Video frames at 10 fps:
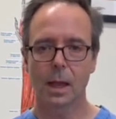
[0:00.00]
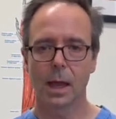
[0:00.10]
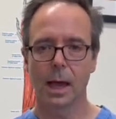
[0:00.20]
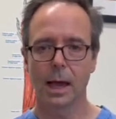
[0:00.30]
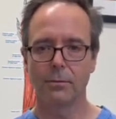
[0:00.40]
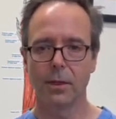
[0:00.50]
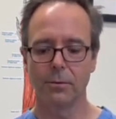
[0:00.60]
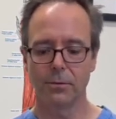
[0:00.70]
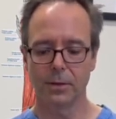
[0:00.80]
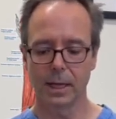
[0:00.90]
have them
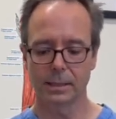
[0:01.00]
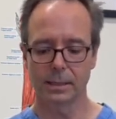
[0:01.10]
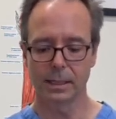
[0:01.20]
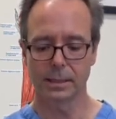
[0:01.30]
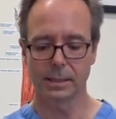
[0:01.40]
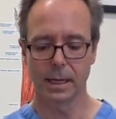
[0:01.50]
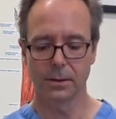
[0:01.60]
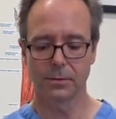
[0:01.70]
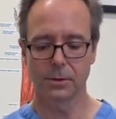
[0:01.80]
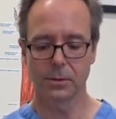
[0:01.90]
flex and extend a
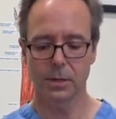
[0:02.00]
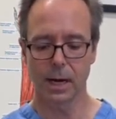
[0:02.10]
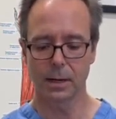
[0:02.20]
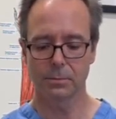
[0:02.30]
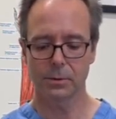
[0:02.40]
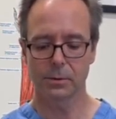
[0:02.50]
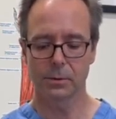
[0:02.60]
few times,